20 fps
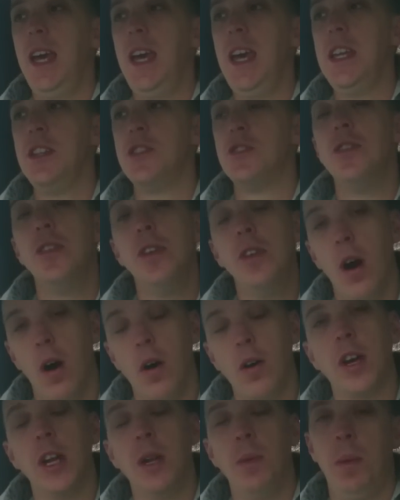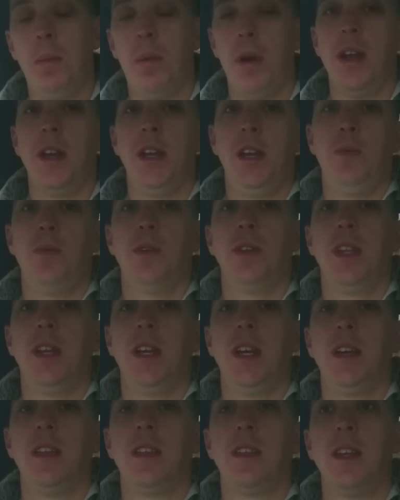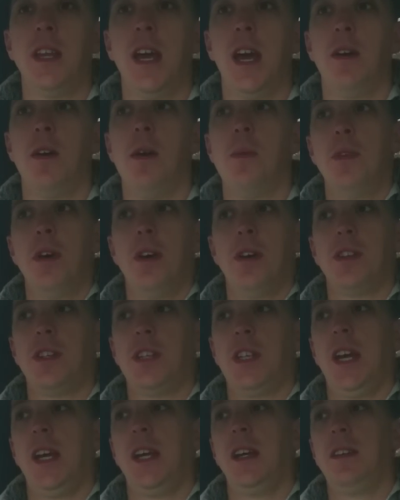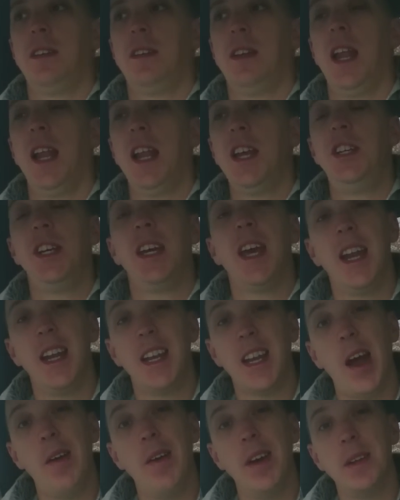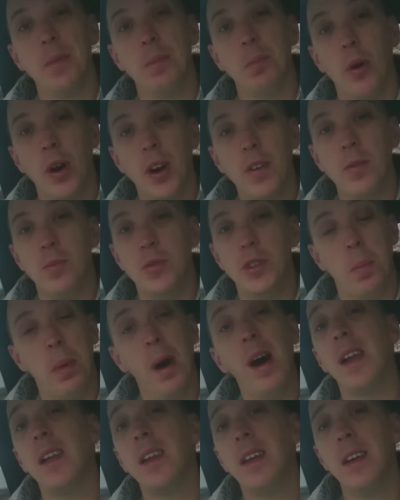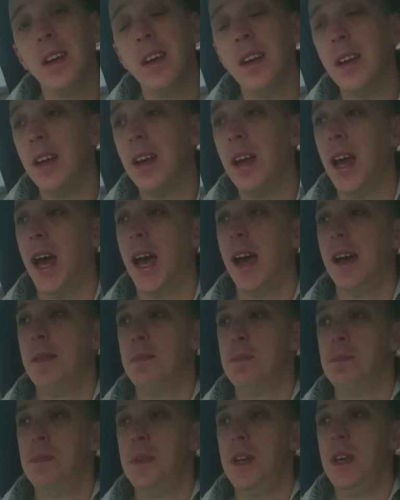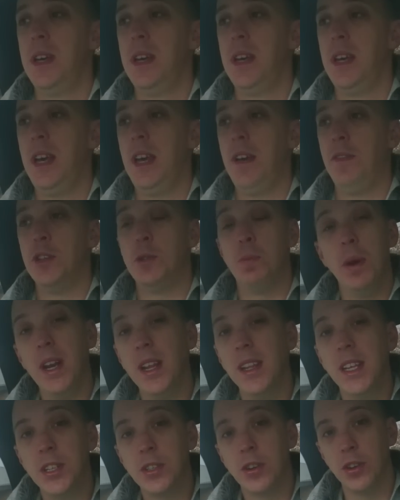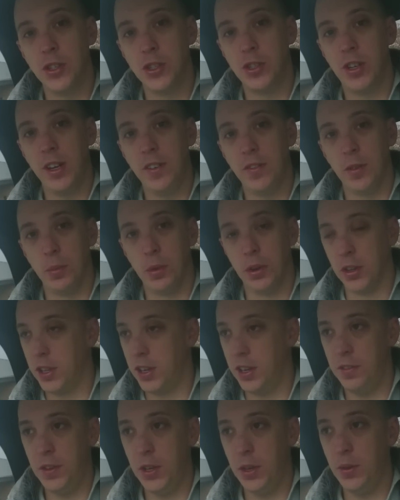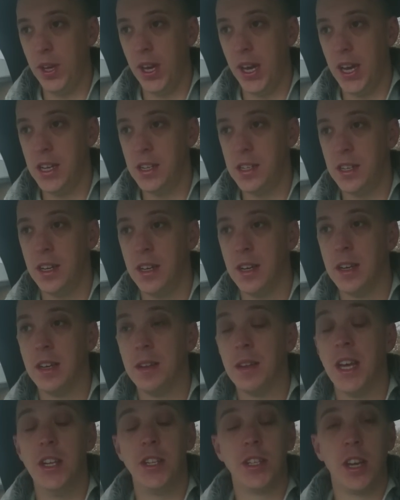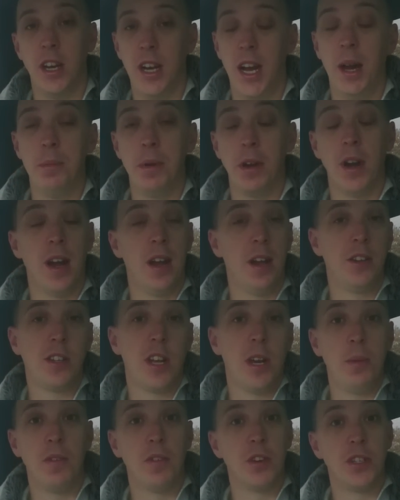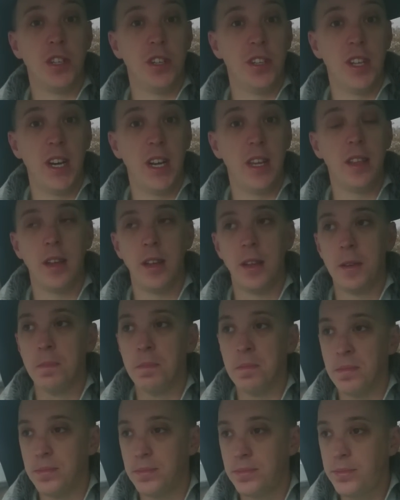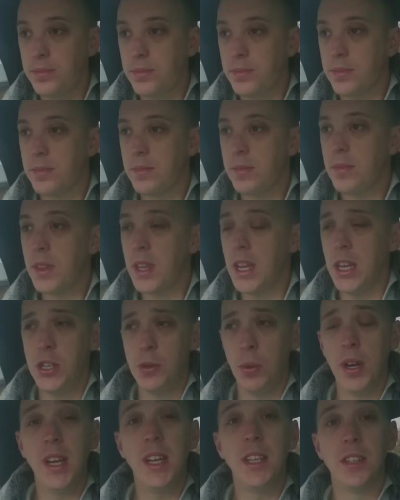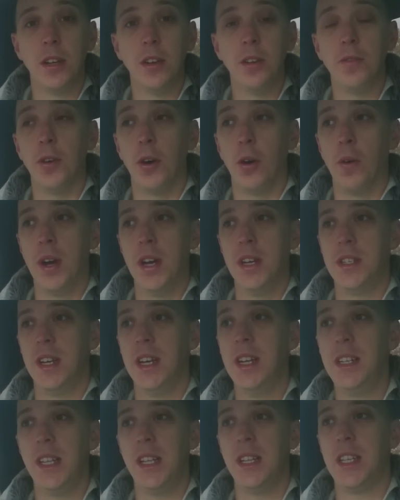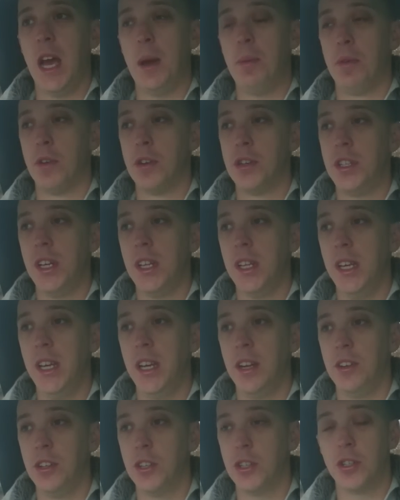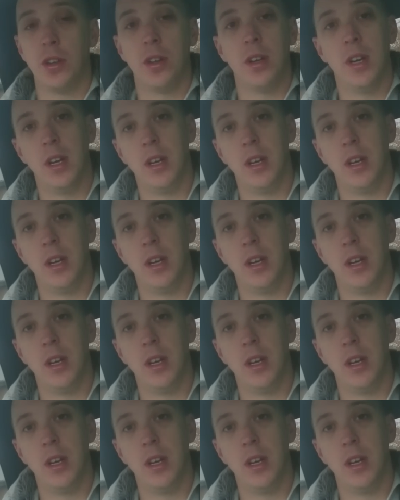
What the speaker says: It's not going to be brand new underneath. Now I'm not saying, unless you get it direct imported from Japan, if it's been in this country for more than a few years, it's going to be rusty underneath. So what you need to look for is it the type of rusty that you can just